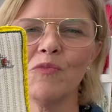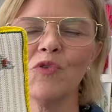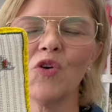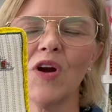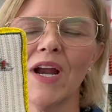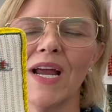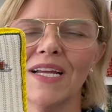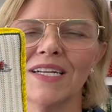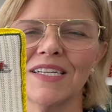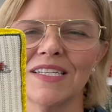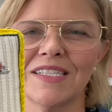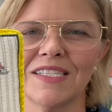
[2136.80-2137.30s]

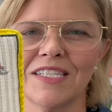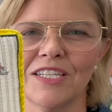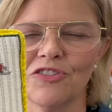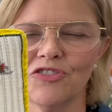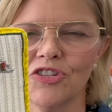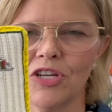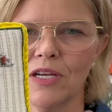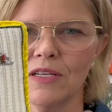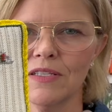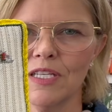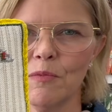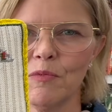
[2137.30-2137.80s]
Grand
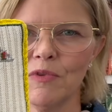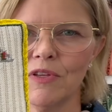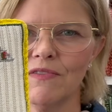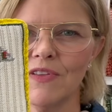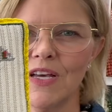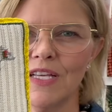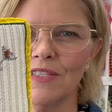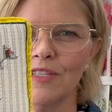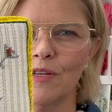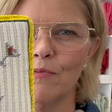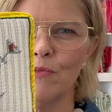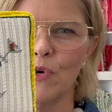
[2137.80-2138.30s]
Stitches. I believe
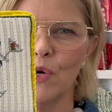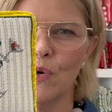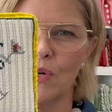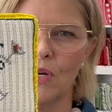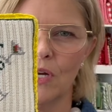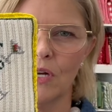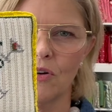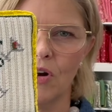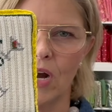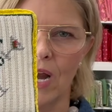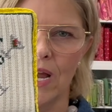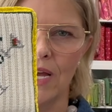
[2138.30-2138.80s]
that's in Boca
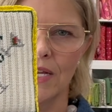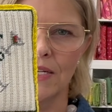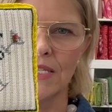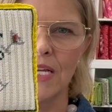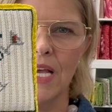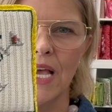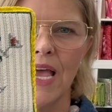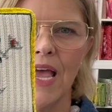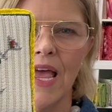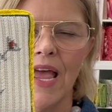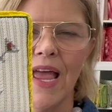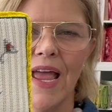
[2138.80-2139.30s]
Grande.
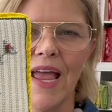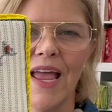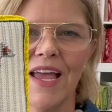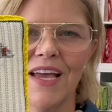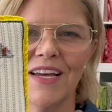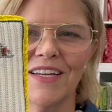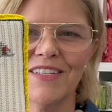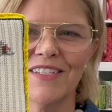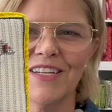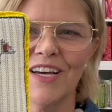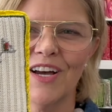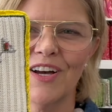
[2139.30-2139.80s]

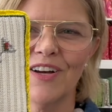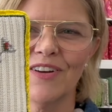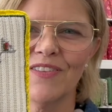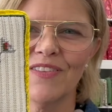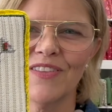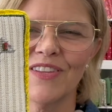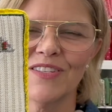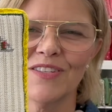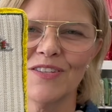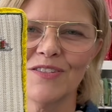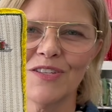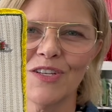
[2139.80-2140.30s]
And
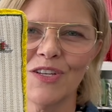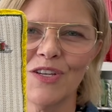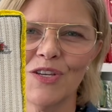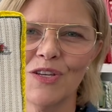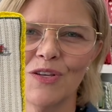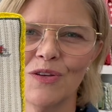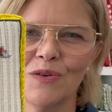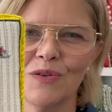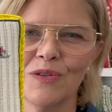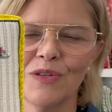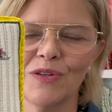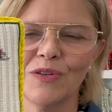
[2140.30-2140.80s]
this is a
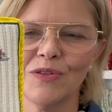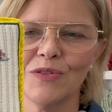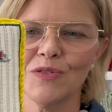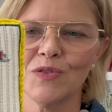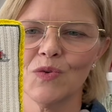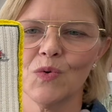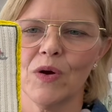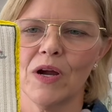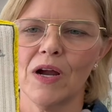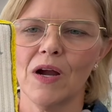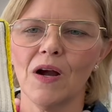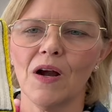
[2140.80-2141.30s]
cute little
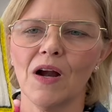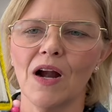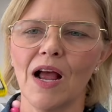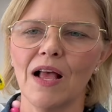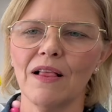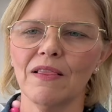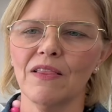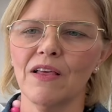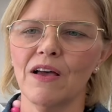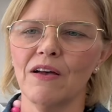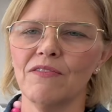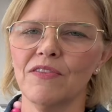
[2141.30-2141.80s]
square. I
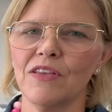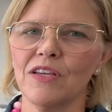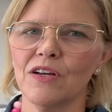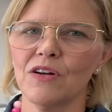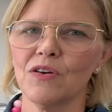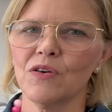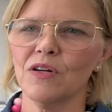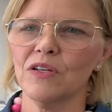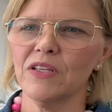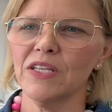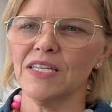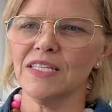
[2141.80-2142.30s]
love the
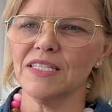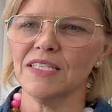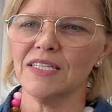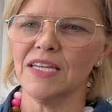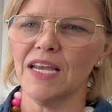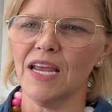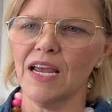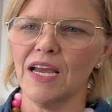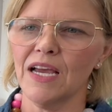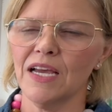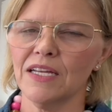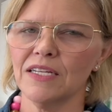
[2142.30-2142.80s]
acrylic
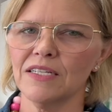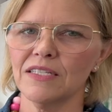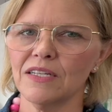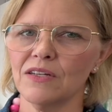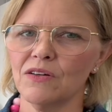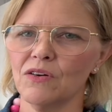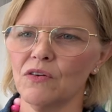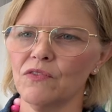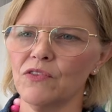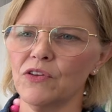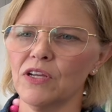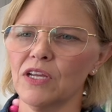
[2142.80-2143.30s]
stand. I don't
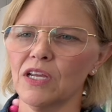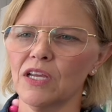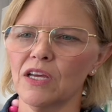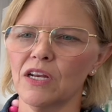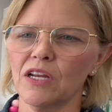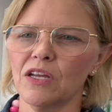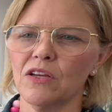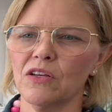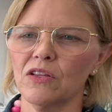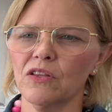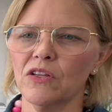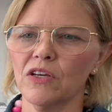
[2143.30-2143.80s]
know if you can get a
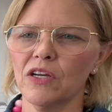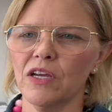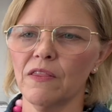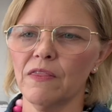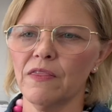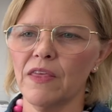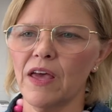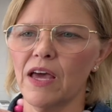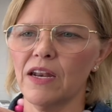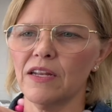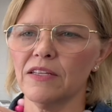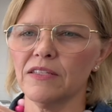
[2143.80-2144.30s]
good look at
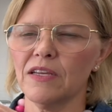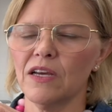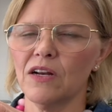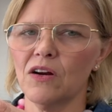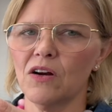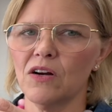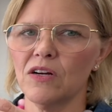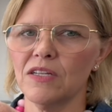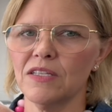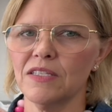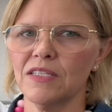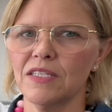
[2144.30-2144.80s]
that. It's kind of
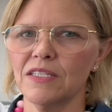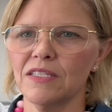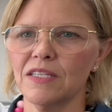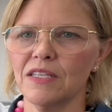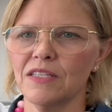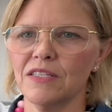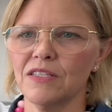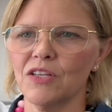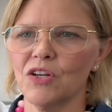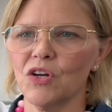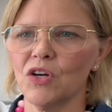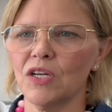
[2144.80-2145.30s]
hard to see
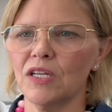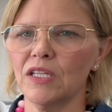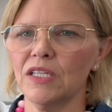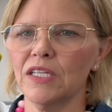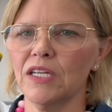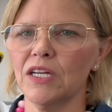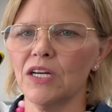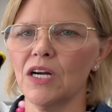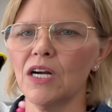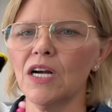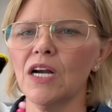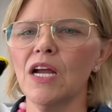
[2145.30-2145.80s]
since they're
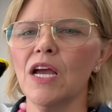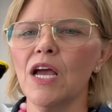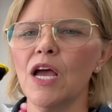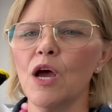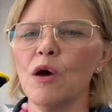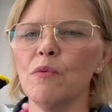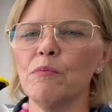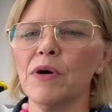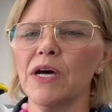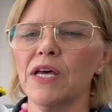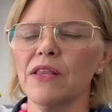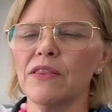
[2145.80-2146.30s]
clear.
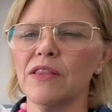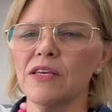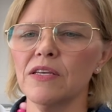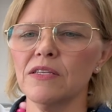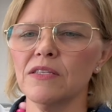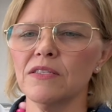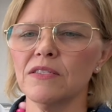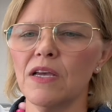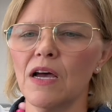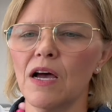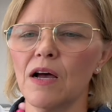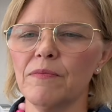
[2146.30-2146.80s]
But
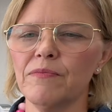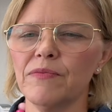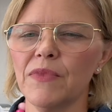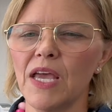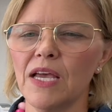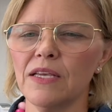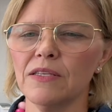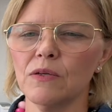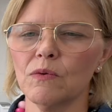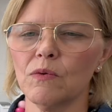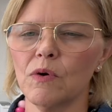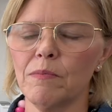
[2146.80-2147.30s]
this,
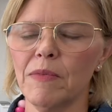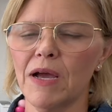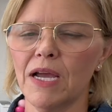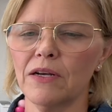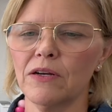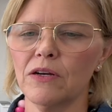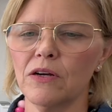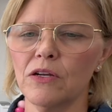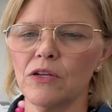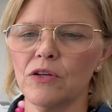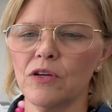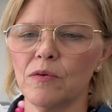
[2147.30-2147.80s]
as a
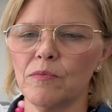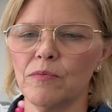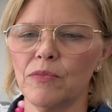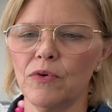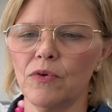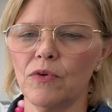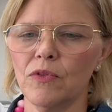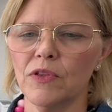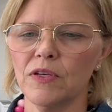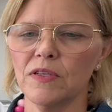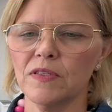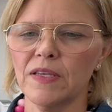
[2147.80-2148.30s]
reminder, you can
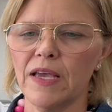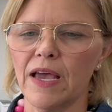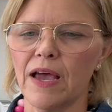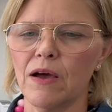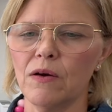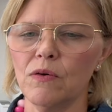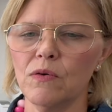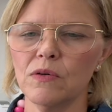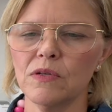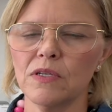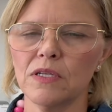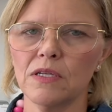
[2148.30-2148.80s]
pull this
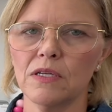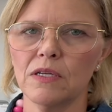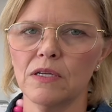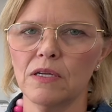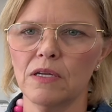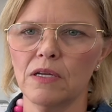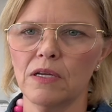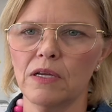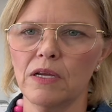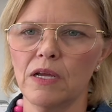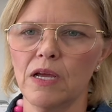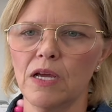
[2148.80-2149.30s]
out
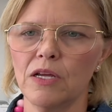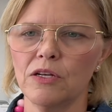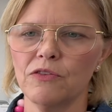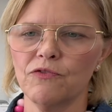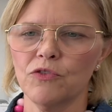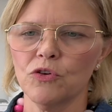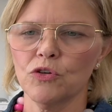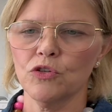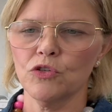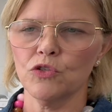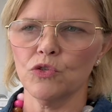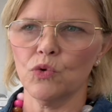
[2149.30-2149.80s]

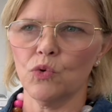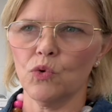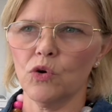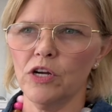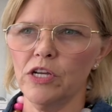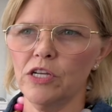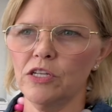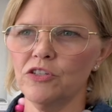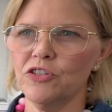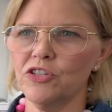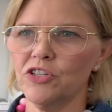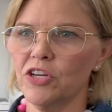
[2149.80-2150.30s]
for
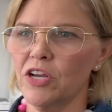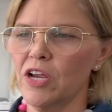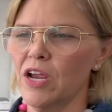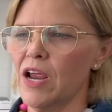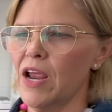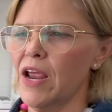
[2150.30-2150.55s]
storage.